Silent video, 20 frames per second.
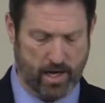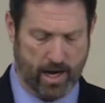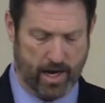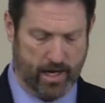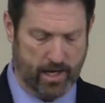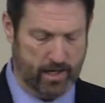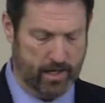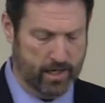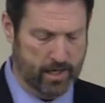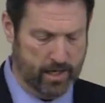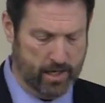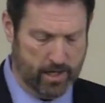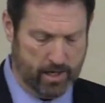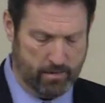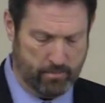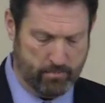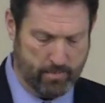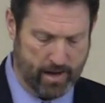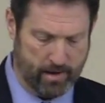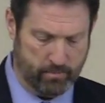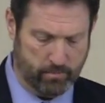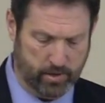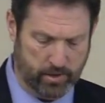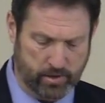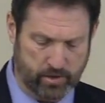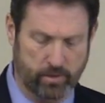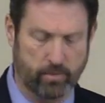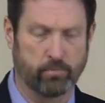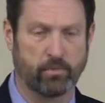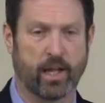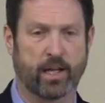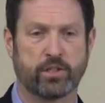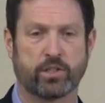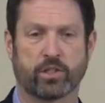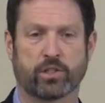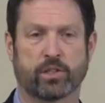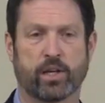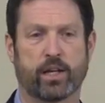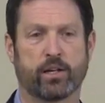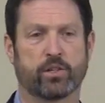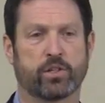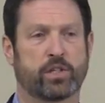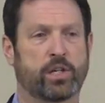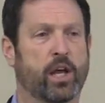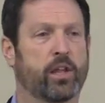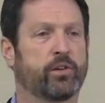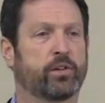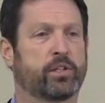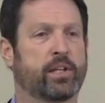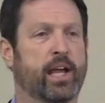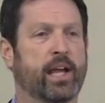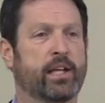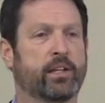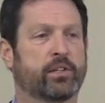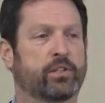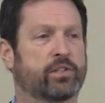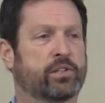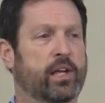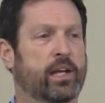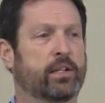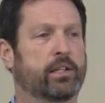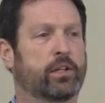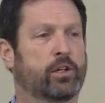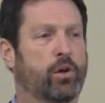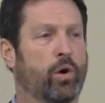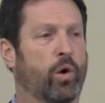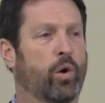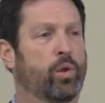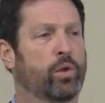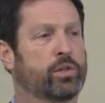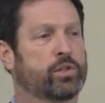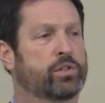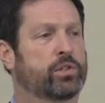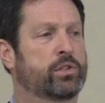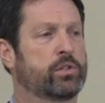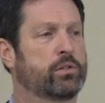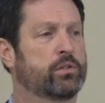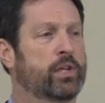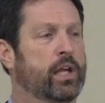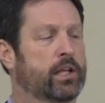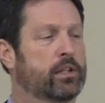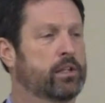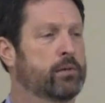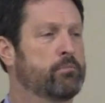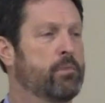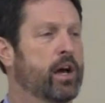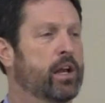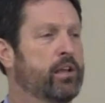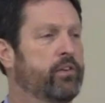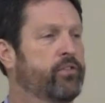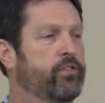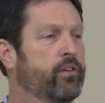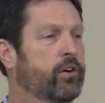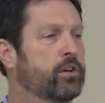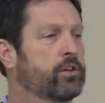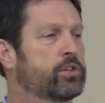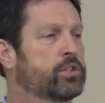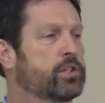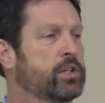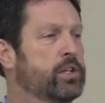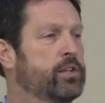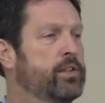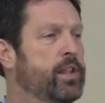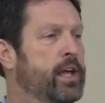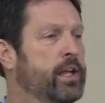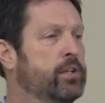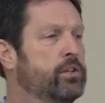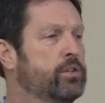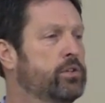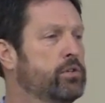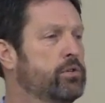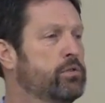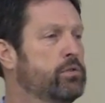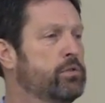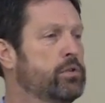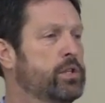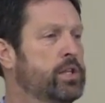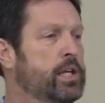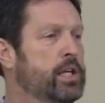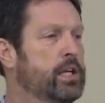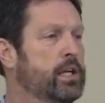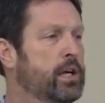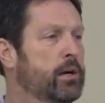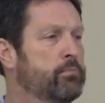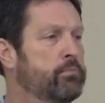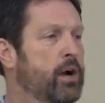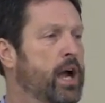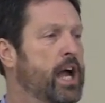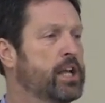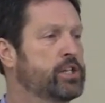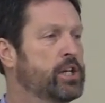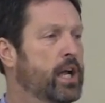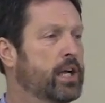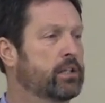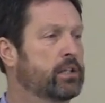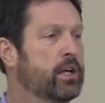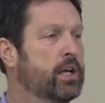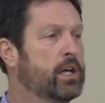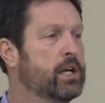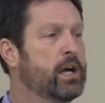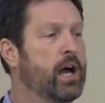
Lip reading: I met with some legislators the other day that said the goal is to get the money first and then do the project.